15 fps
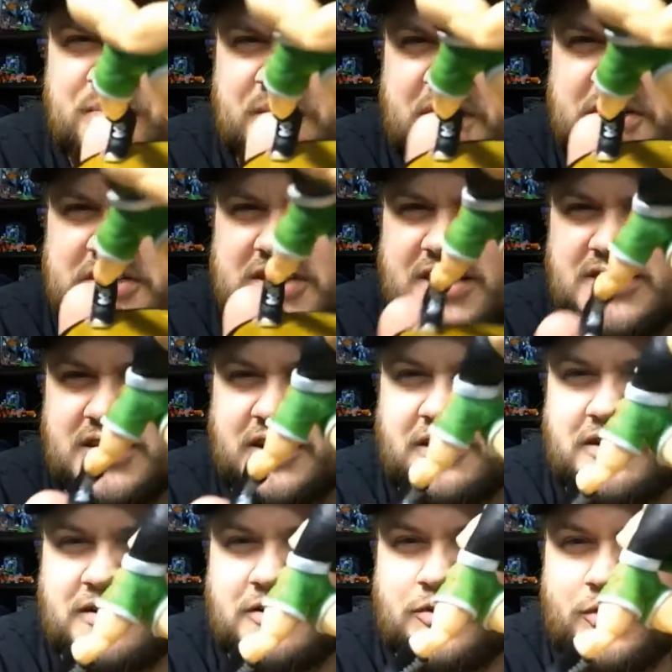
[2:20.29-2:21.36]
He just has
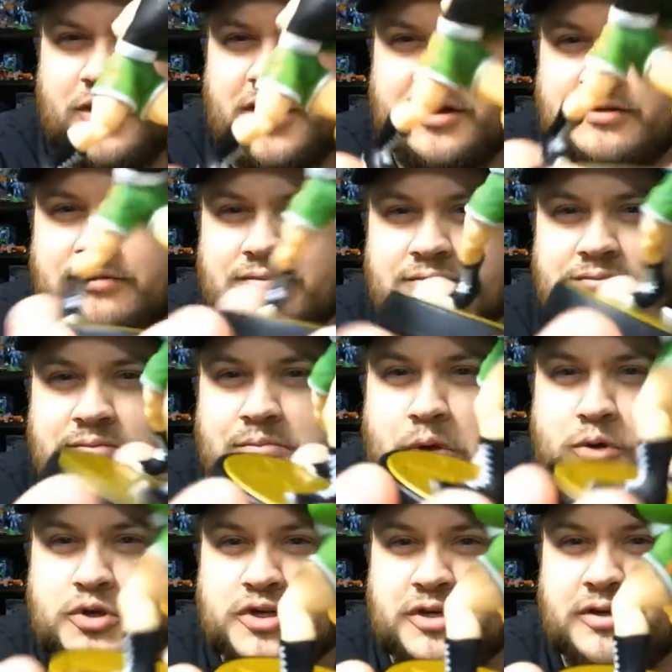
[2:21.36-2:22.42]
like great
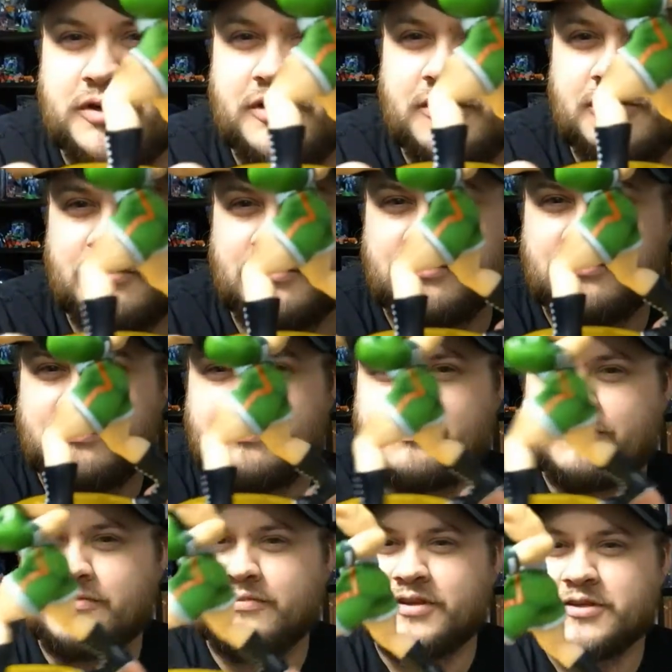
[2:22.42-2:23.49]
motion in
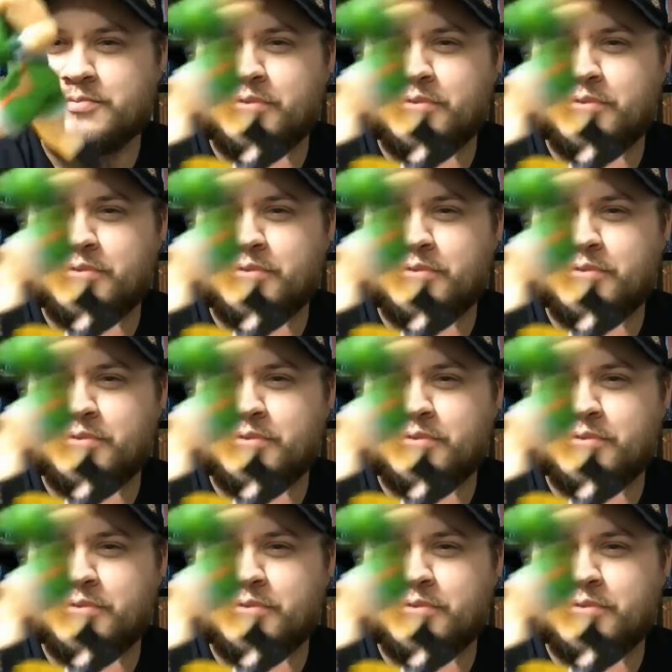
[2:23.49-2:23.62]
his